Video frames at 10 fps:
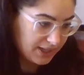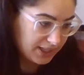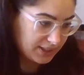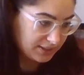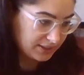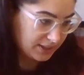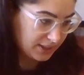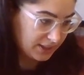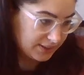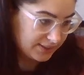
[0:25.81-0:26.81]
and
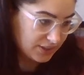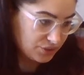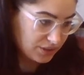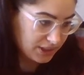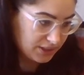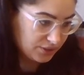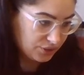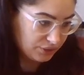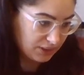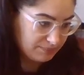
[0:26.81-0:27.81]
the saturated
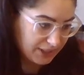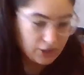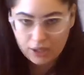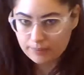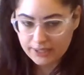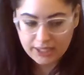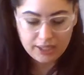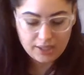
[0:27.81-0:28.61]
sodium bicarbonate.